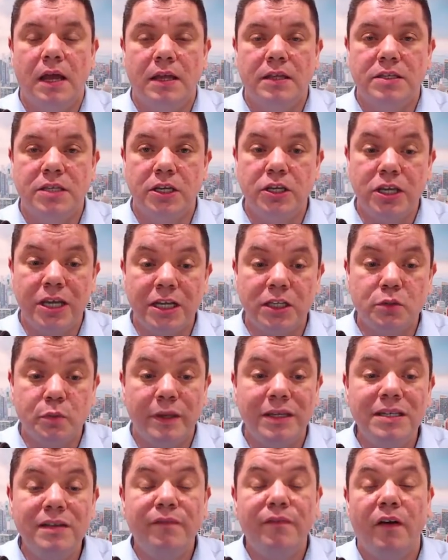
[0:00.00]
So you get
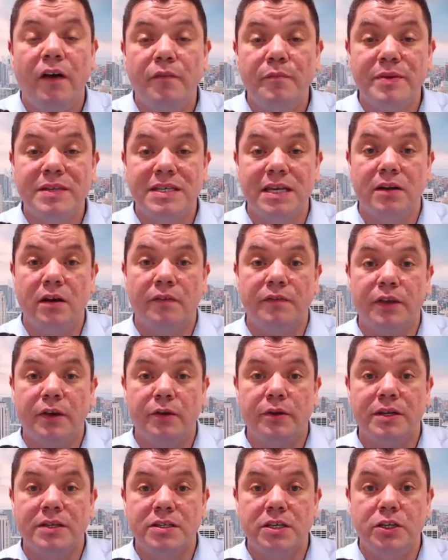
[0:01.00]
twenty-five percent of their
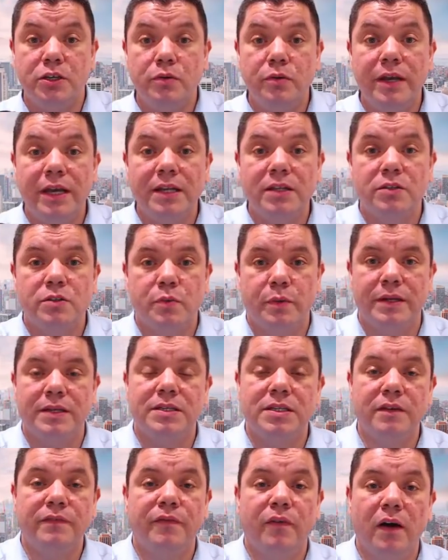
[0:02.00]
earnings, so you'll get
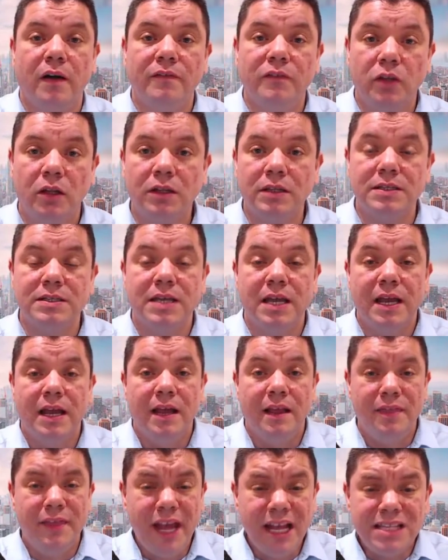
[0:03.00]
twenty-five dollars.
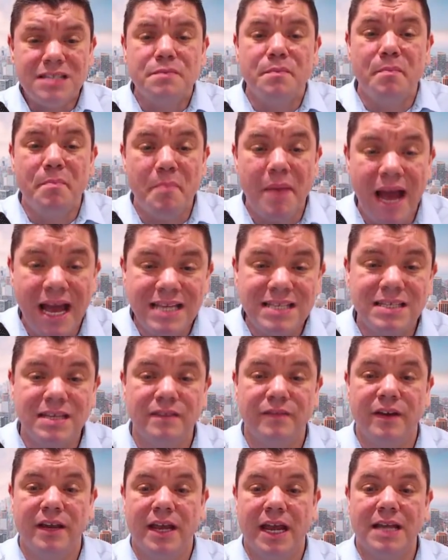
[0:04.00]
That's
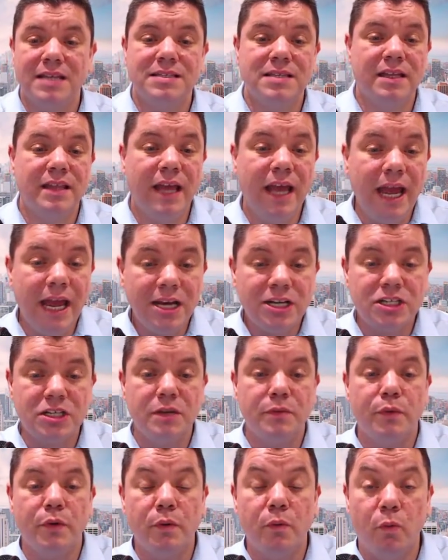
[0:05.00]
massive, okay? So they actually
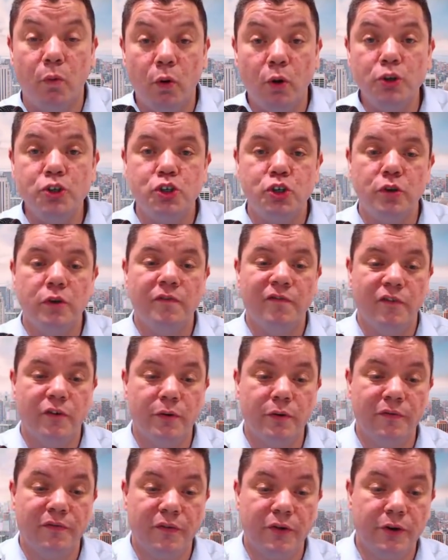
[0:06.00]
reward you for
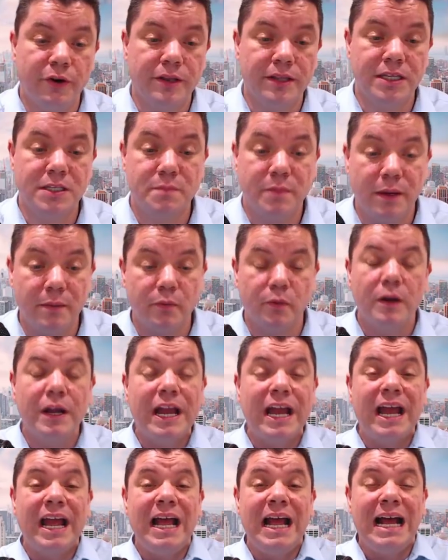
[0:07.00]
referring these people.
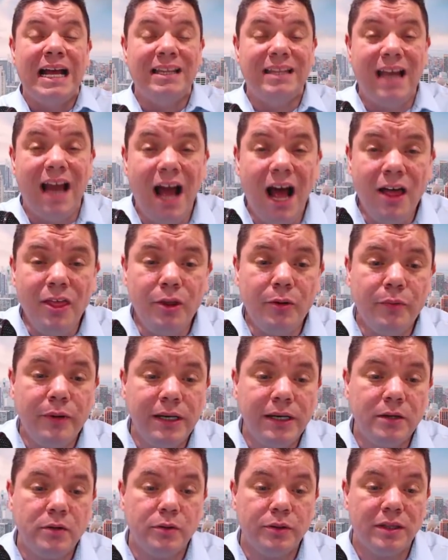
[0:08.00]
The other
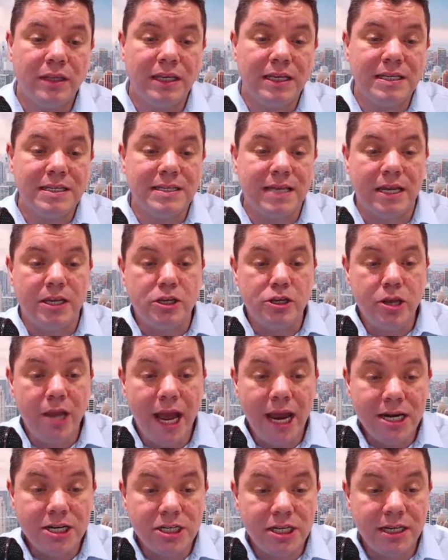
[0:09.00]
really good thing is that you
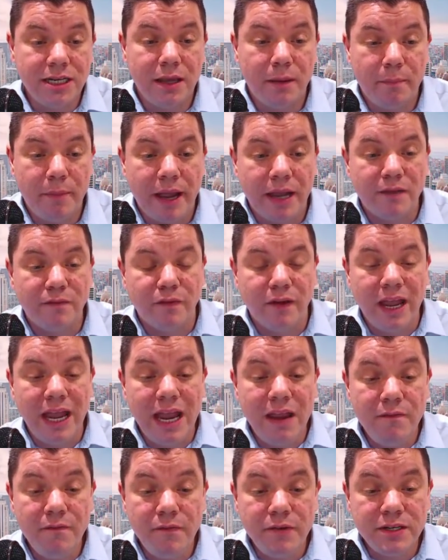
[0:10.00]
actually get paid for
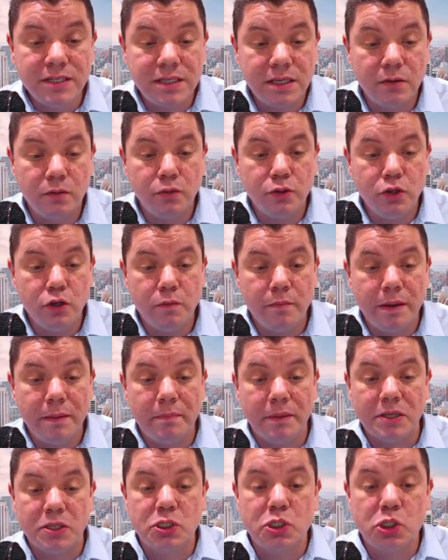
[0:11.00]
every single new
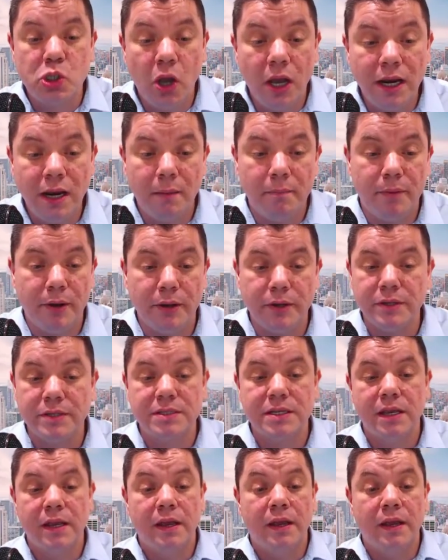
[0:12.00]
member sign-up bonus.